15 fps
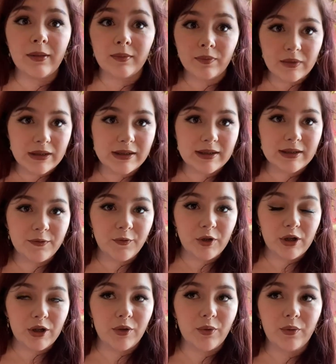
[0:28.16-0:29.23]
This is for
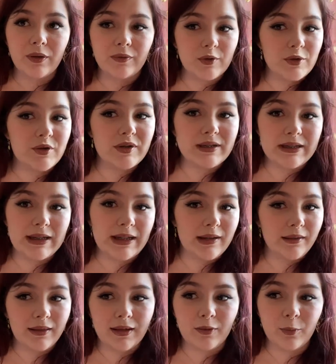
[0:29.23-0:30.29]
you if you just need a
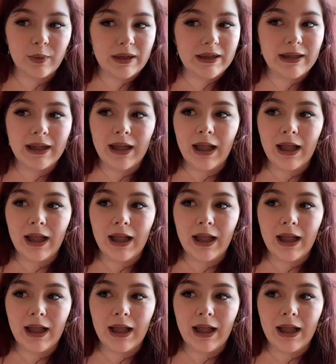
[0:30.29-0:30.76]
little bit